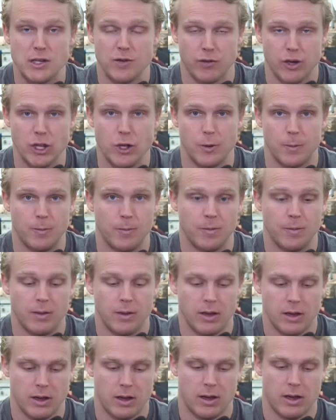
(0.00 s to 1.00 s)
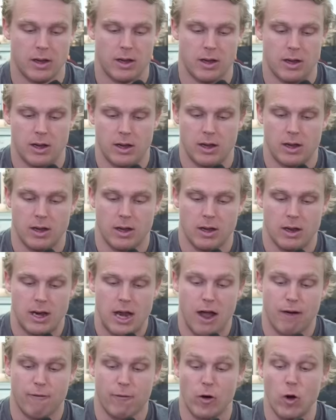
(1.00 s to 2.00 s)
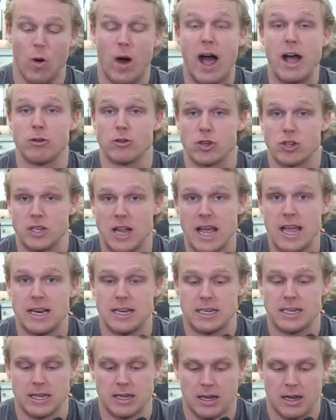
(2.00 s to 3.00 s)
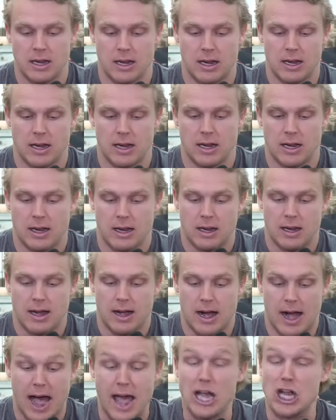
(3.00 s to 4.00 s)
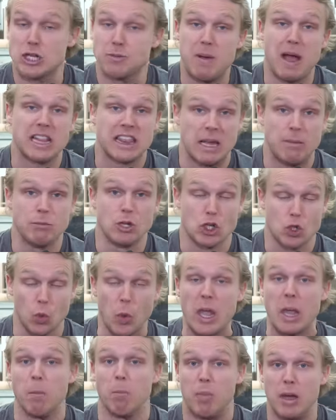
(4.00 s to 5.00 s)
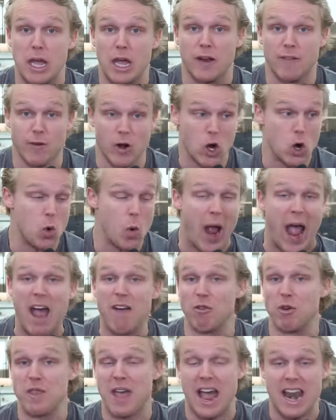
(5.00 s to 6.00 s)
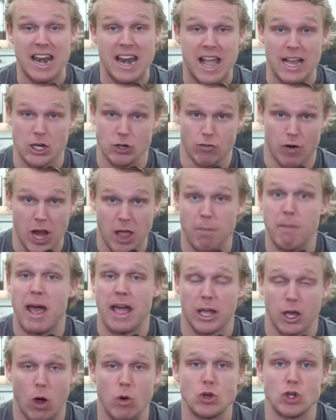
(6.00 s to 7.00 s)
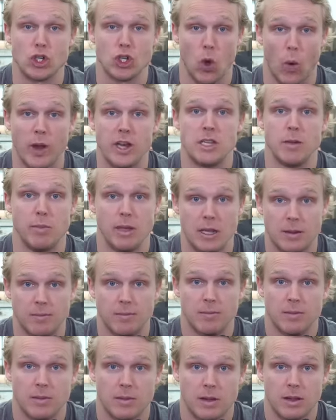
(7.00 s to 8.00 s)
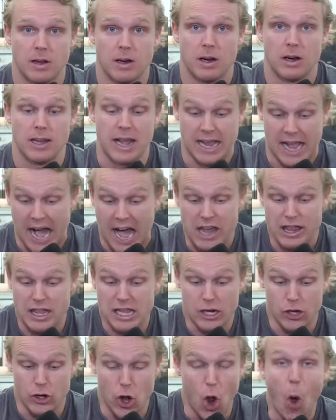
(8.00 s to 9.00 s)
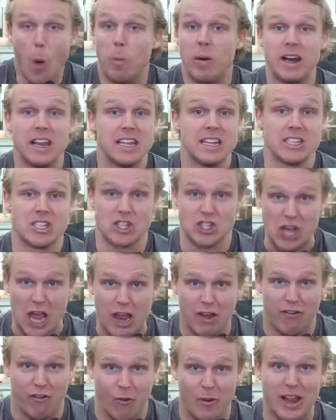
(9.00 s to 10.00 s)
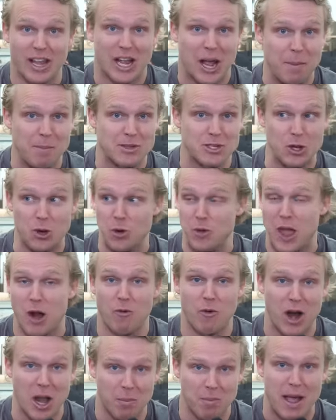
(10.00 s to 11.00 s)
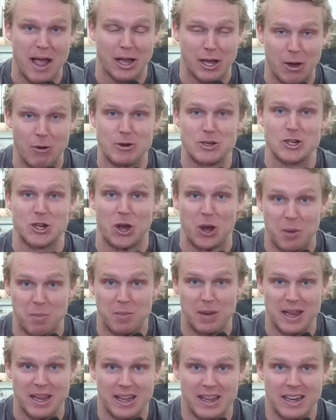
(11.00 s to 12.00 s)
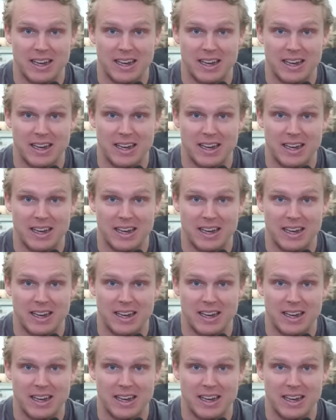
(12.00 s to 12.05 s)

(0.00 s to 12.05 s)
for you. Now, for Ohio State, I expect them to swing big for whoever that next running back coach is going to be. Like, I think nobody is safe when it comes to who that running back coach could be.